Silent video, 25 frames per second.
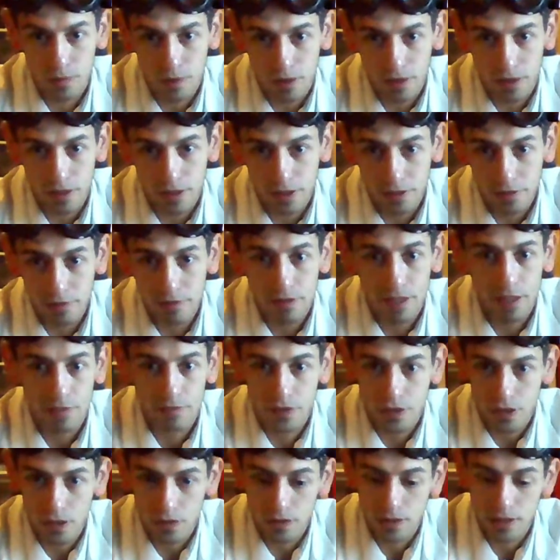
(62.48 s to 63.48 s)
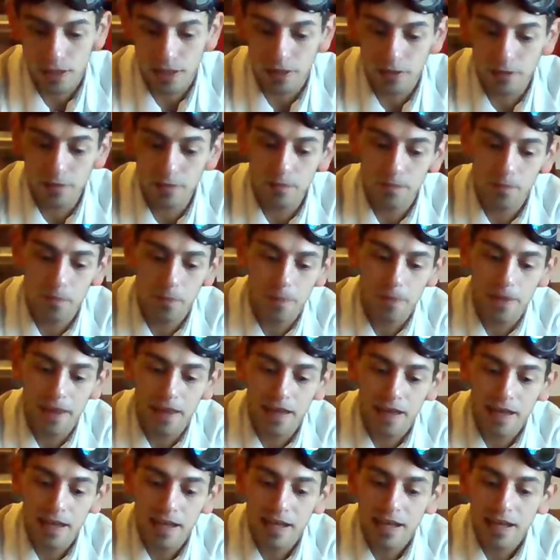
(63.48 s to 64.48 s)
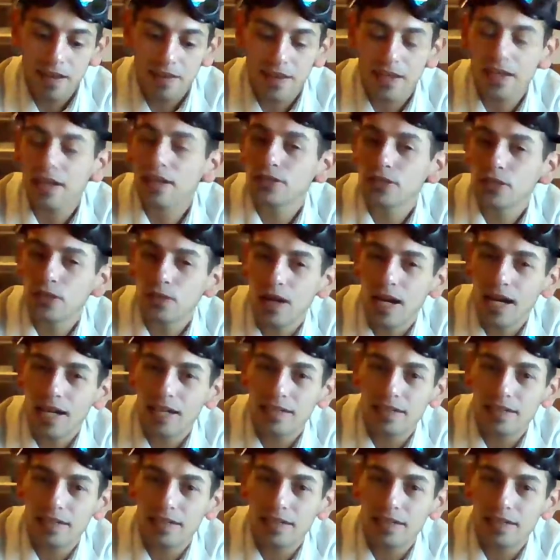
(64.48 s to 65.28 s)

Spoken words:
bird of Johto. They also had